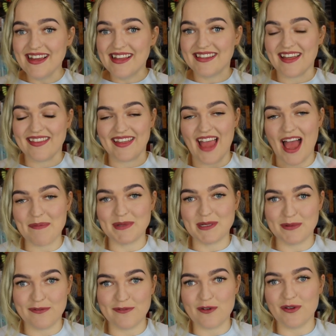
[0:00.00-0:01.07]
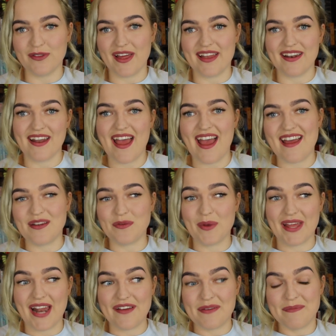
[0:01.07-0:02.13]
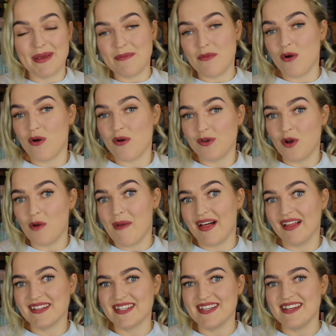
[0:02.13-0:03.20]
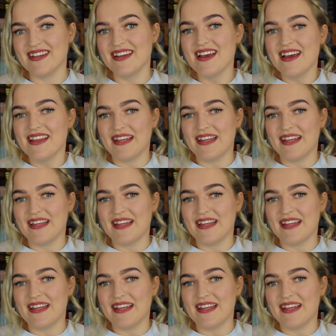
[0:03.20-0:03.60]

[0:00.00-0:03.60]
nothing happens before then and we can have a bit more normality